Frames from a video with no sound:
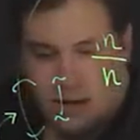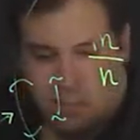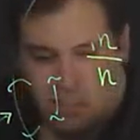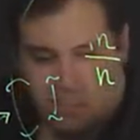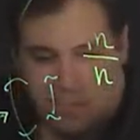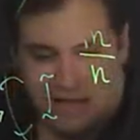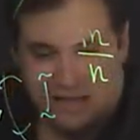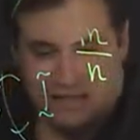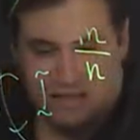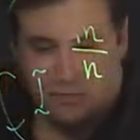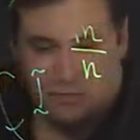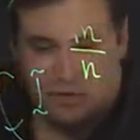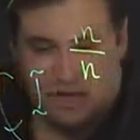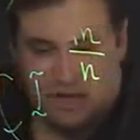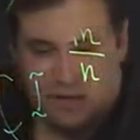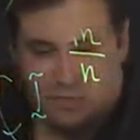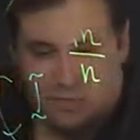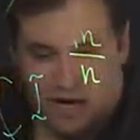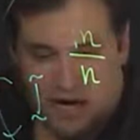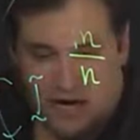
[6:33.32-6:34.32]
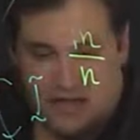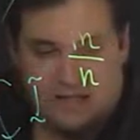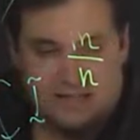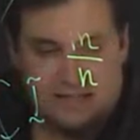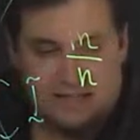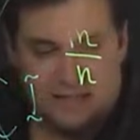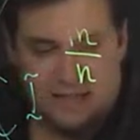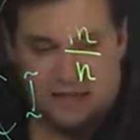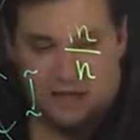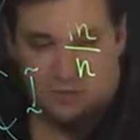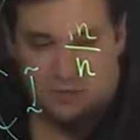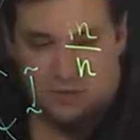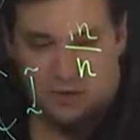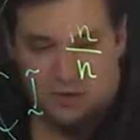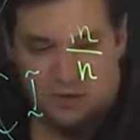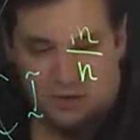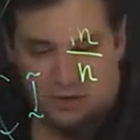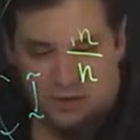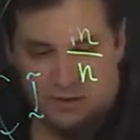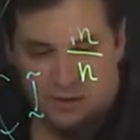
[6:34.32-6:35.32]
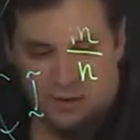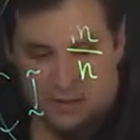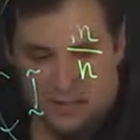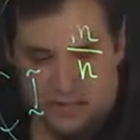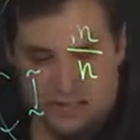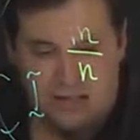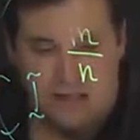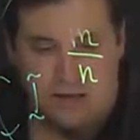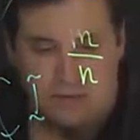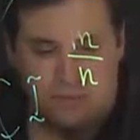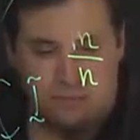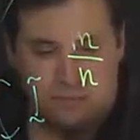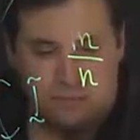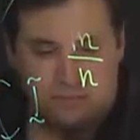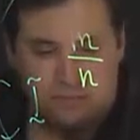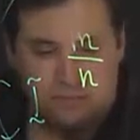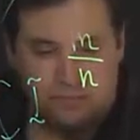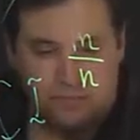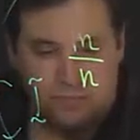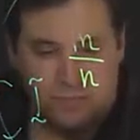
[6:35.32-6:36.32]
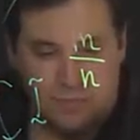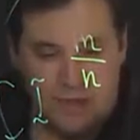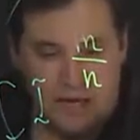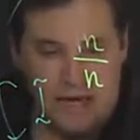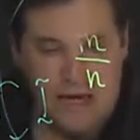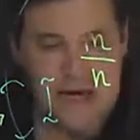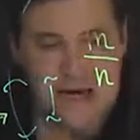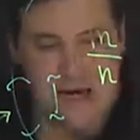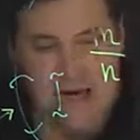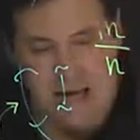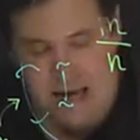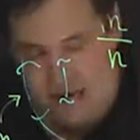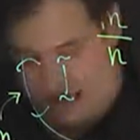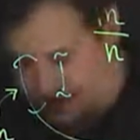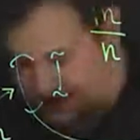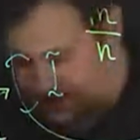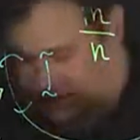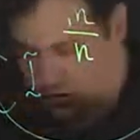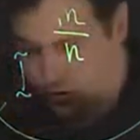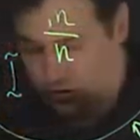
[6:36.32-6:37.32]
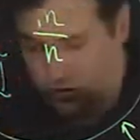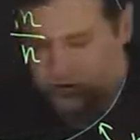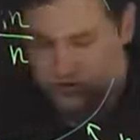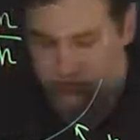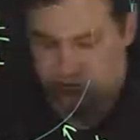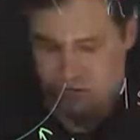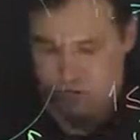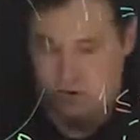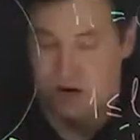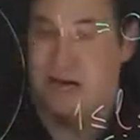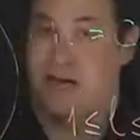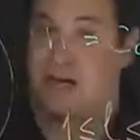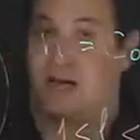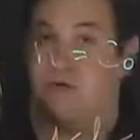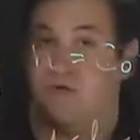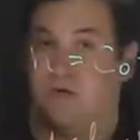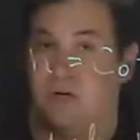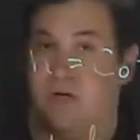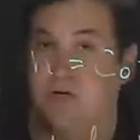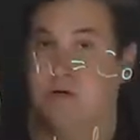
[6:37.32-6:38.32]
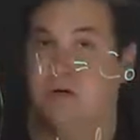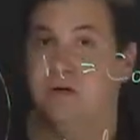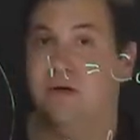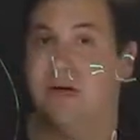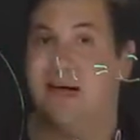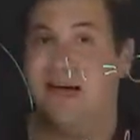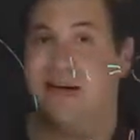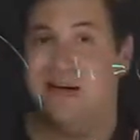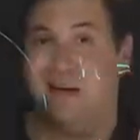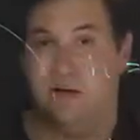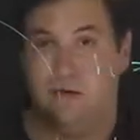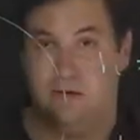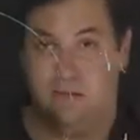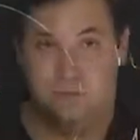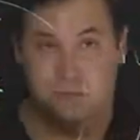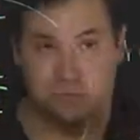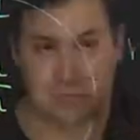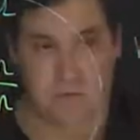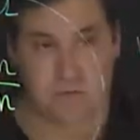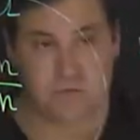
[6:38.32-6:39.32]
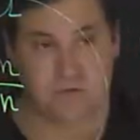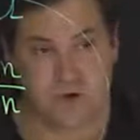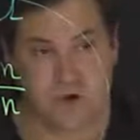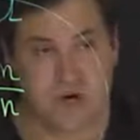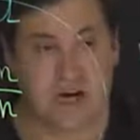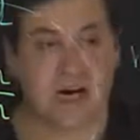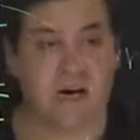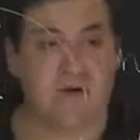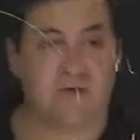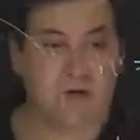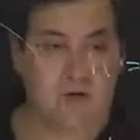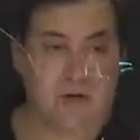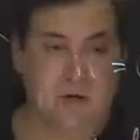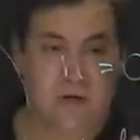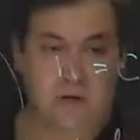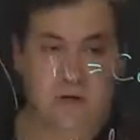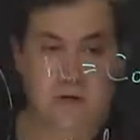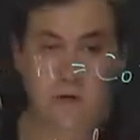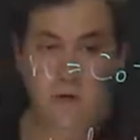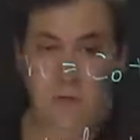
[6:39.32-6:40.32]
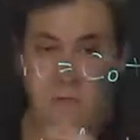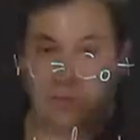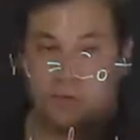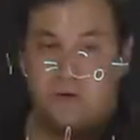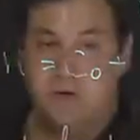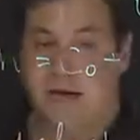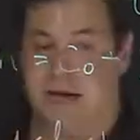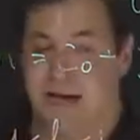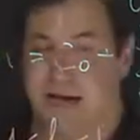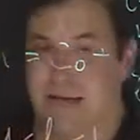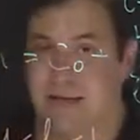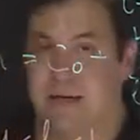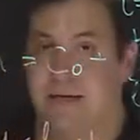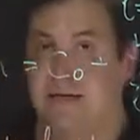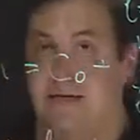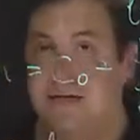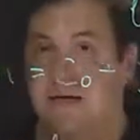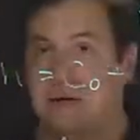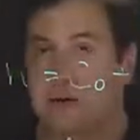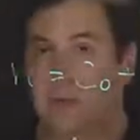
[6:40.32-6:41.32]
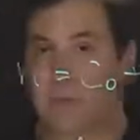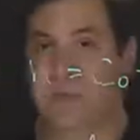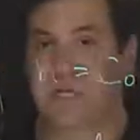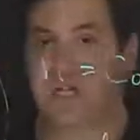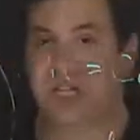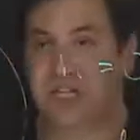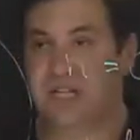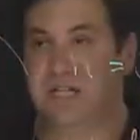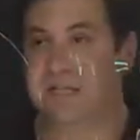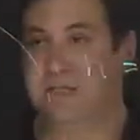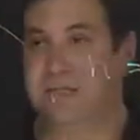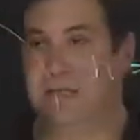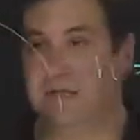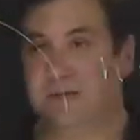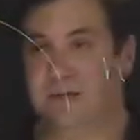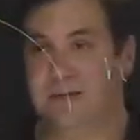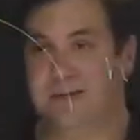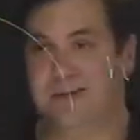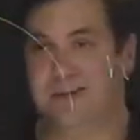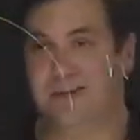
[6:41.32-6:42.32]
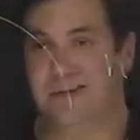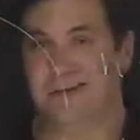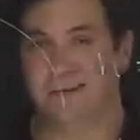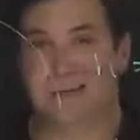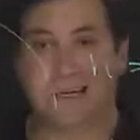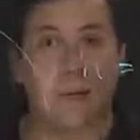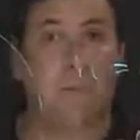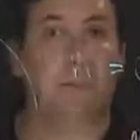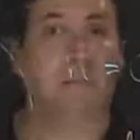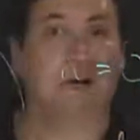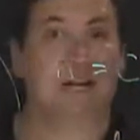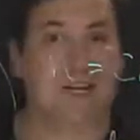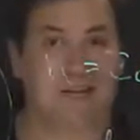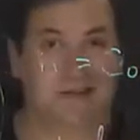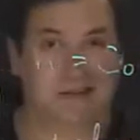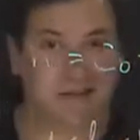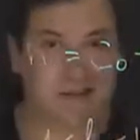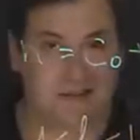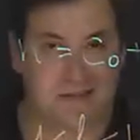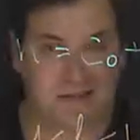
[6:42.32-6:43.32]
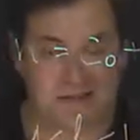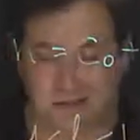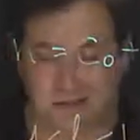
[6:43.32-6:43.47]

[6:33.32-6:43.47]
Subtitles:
multiplied by the same C. And this holds for every L, for every loop L, which is complete.